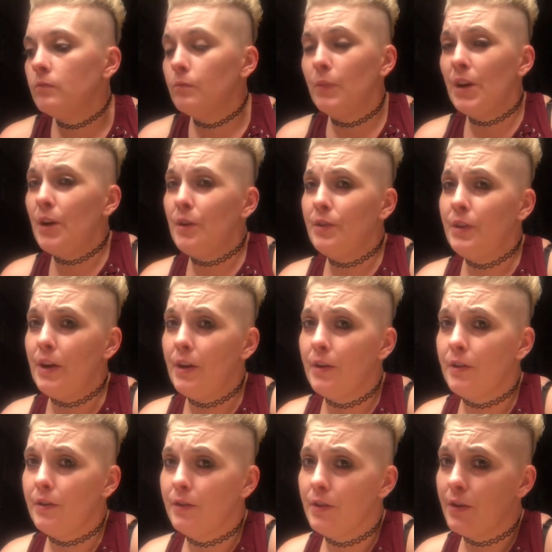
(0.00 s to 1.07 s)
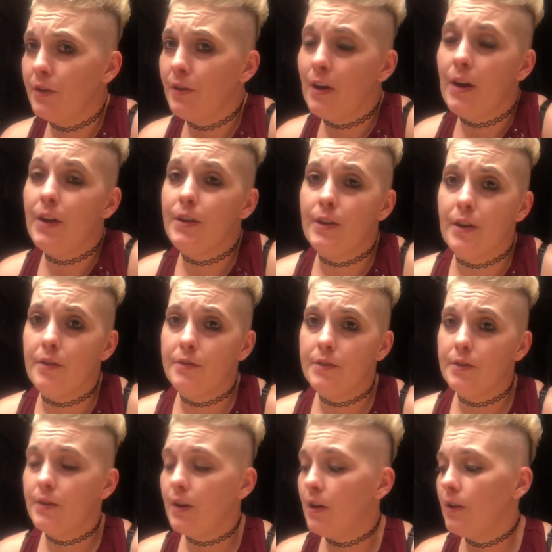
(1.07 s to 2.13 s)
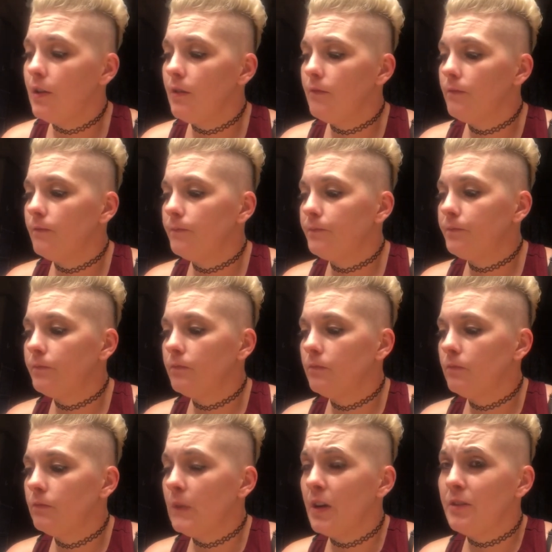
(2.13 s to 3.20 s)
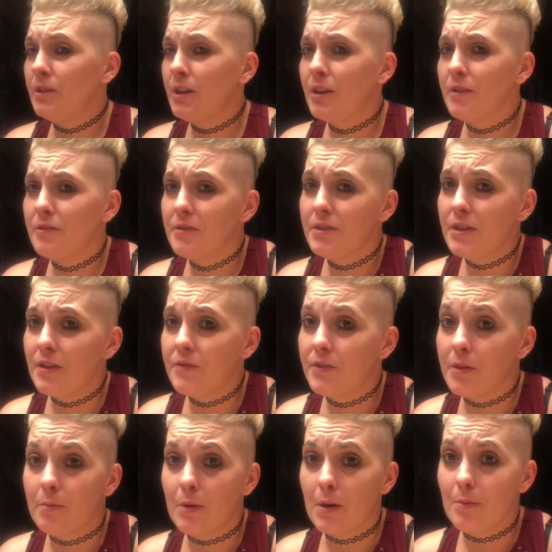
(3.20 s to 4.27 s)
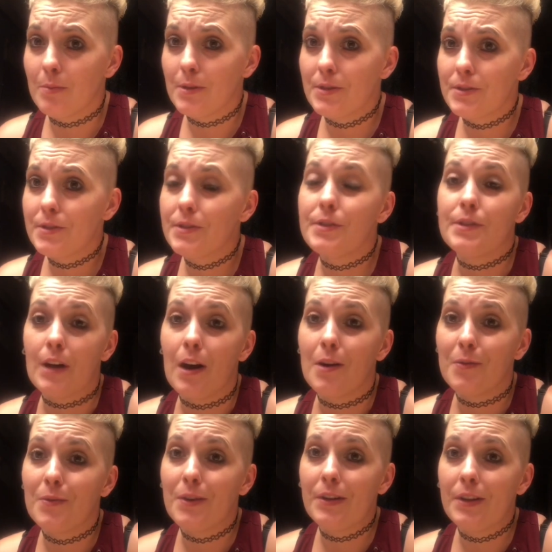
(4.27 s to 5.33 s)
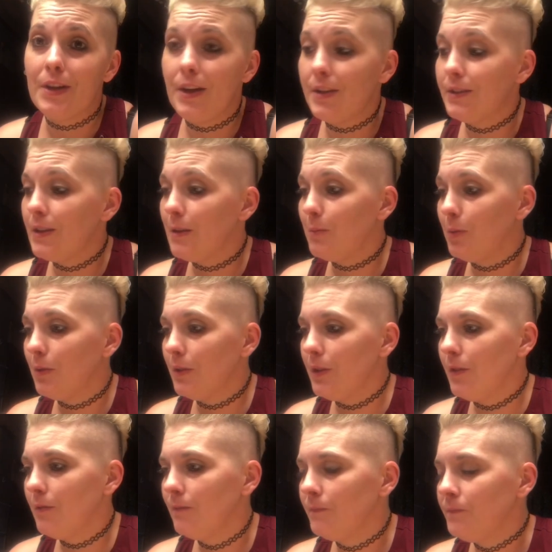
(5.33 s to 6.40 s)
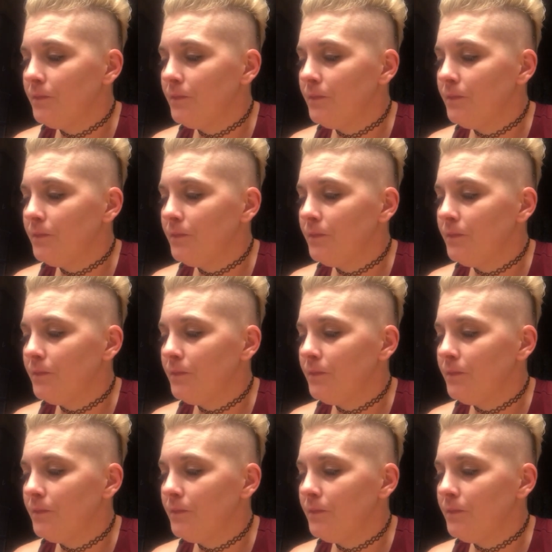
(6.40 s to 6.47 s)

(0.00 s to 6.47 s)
But are they going to look right? No, they're not. Are they going to serve their purpose? Not really at that point.